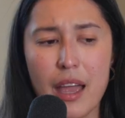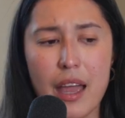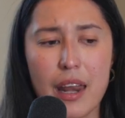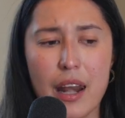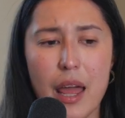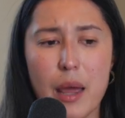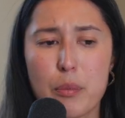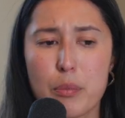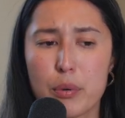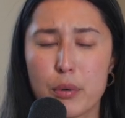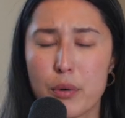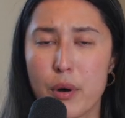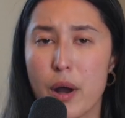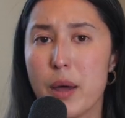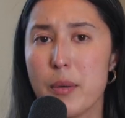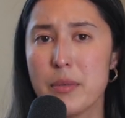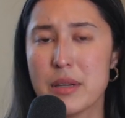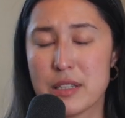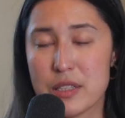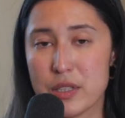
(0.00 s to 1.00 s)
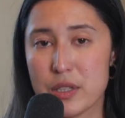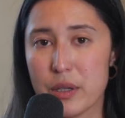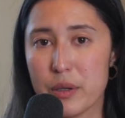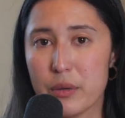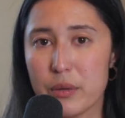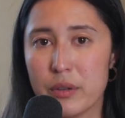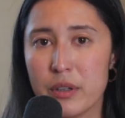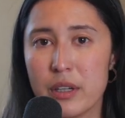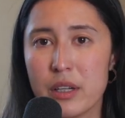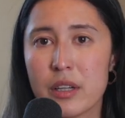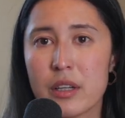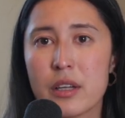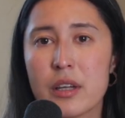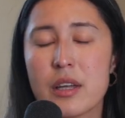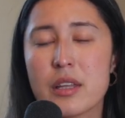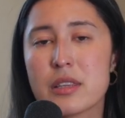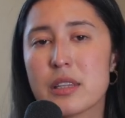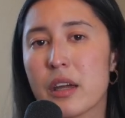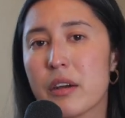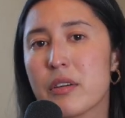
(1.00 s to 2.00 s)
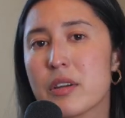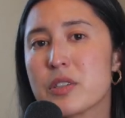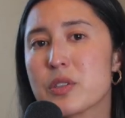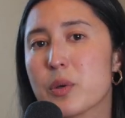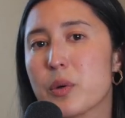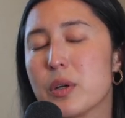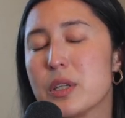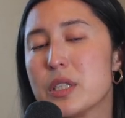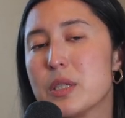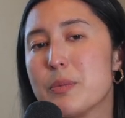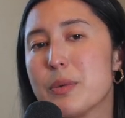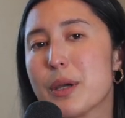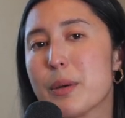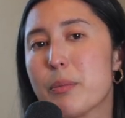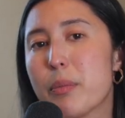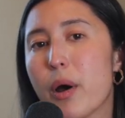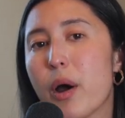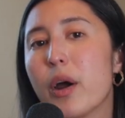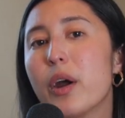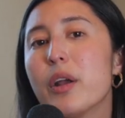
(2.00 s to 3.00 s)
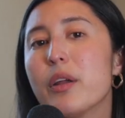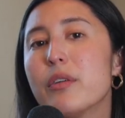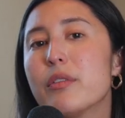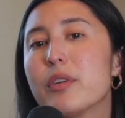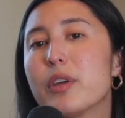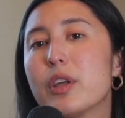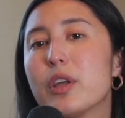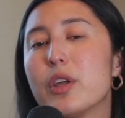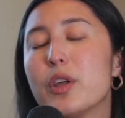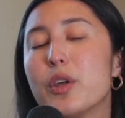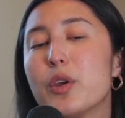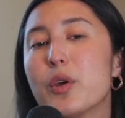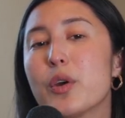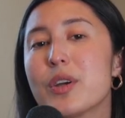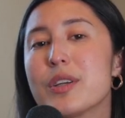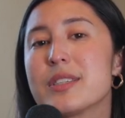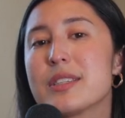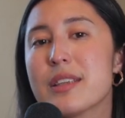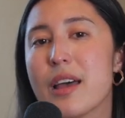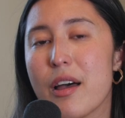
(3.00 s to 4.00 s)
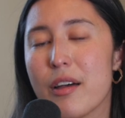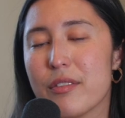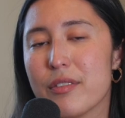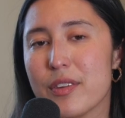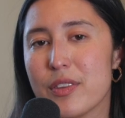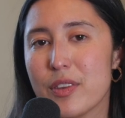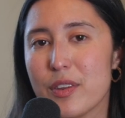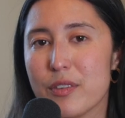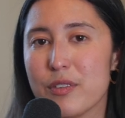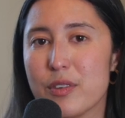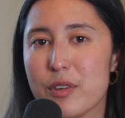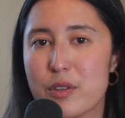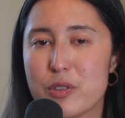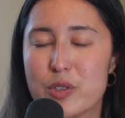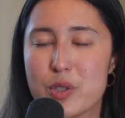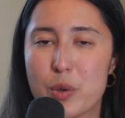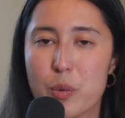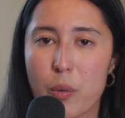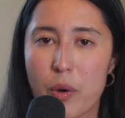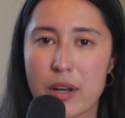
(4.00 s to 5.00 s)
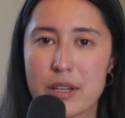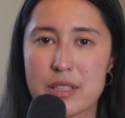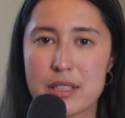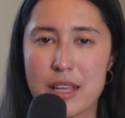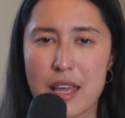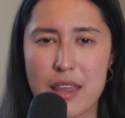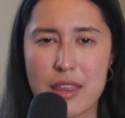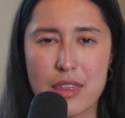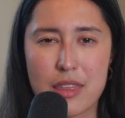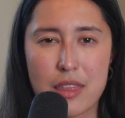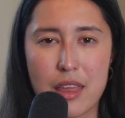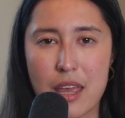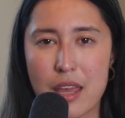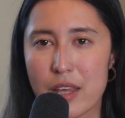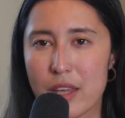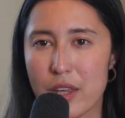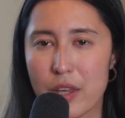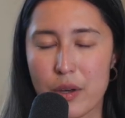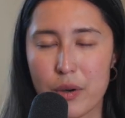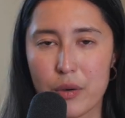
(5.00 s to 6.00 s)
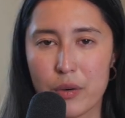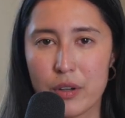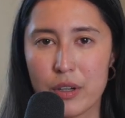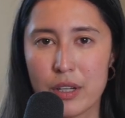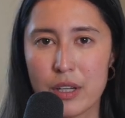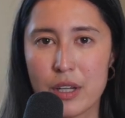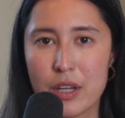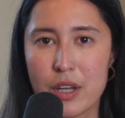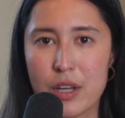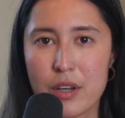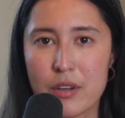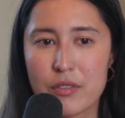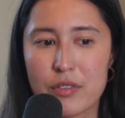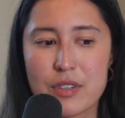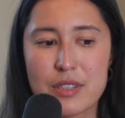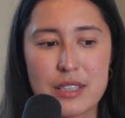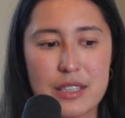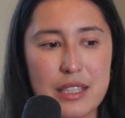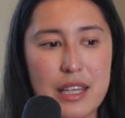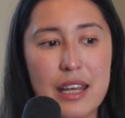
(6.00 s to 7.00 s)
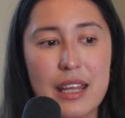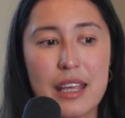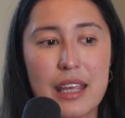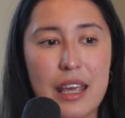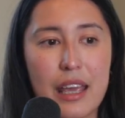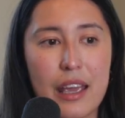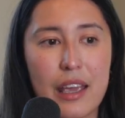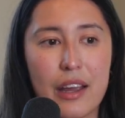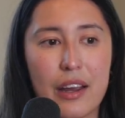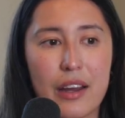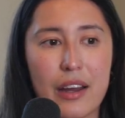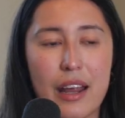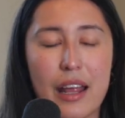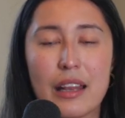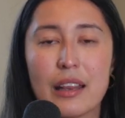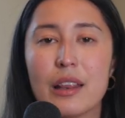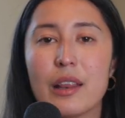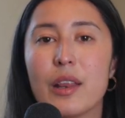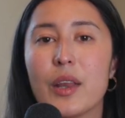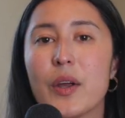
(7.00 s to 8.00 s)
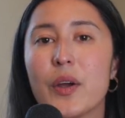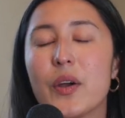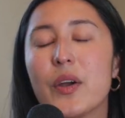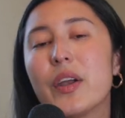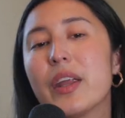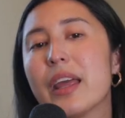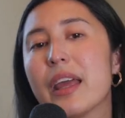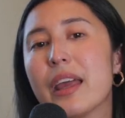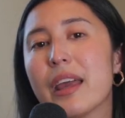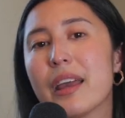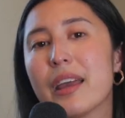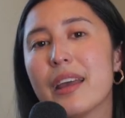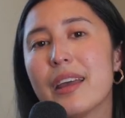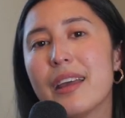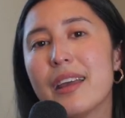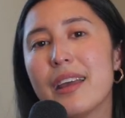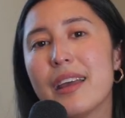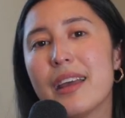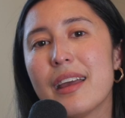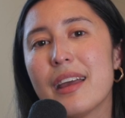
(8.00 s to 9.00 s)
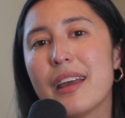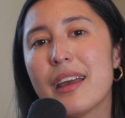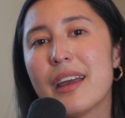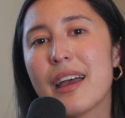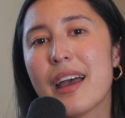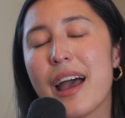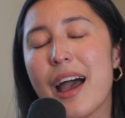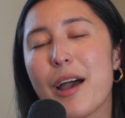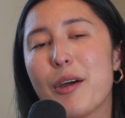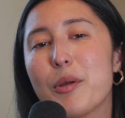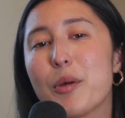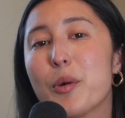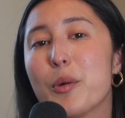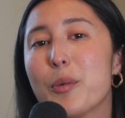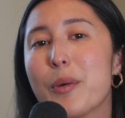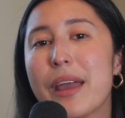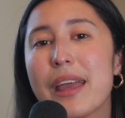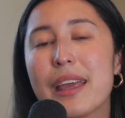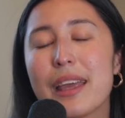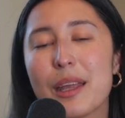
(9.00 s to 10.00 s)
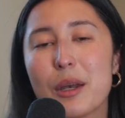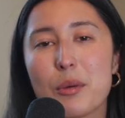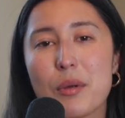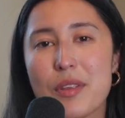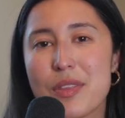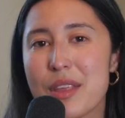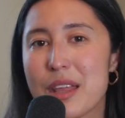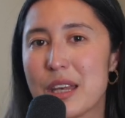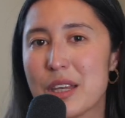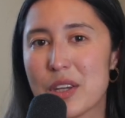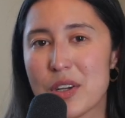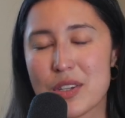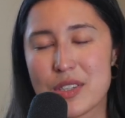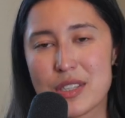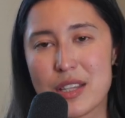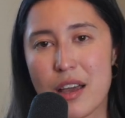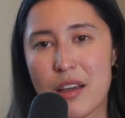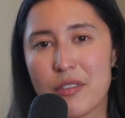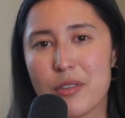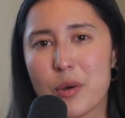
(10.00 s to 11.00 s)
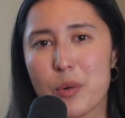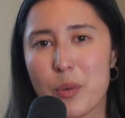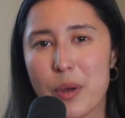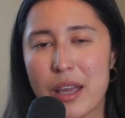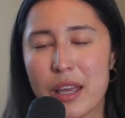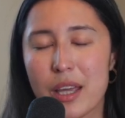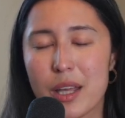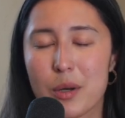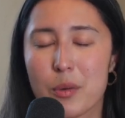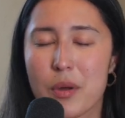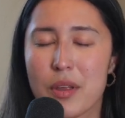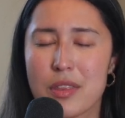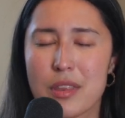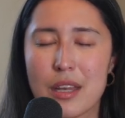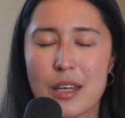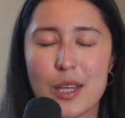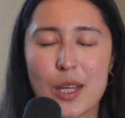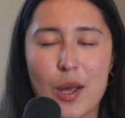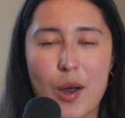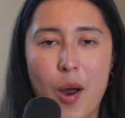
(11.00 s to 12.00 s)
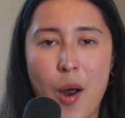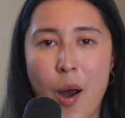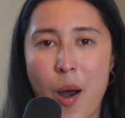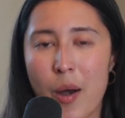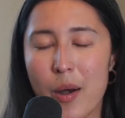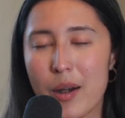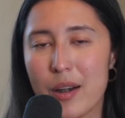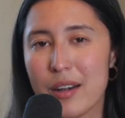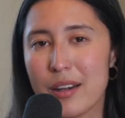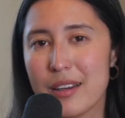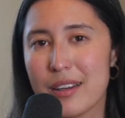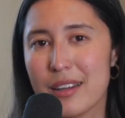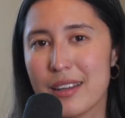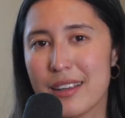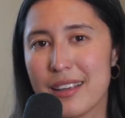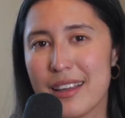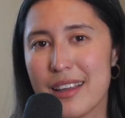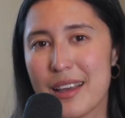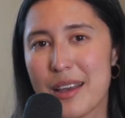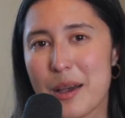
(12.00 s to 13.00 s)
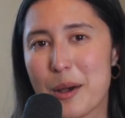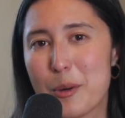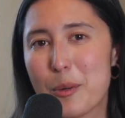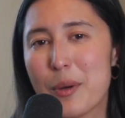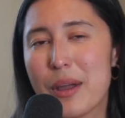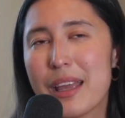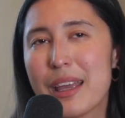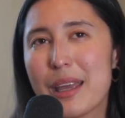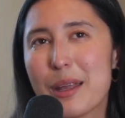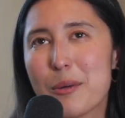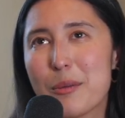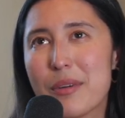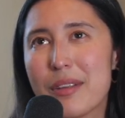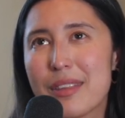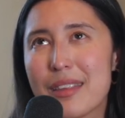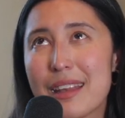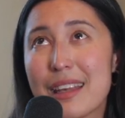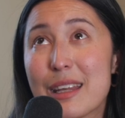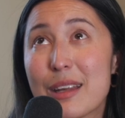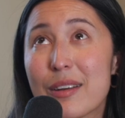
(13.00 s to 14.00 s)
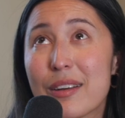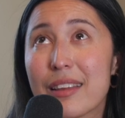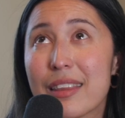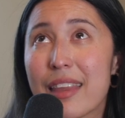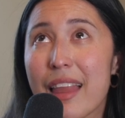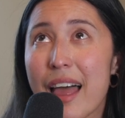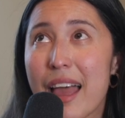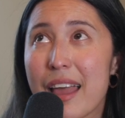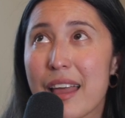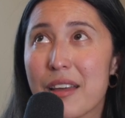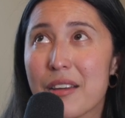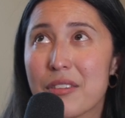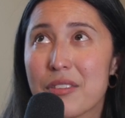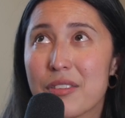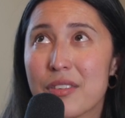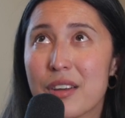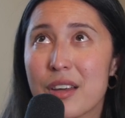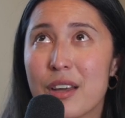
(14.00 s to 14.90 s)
And I promise you, there is going to be a part of yourself in the future one day. Thank you for sitting here and learning how to awaken within yourself, awaken within your heart, awaken within your life.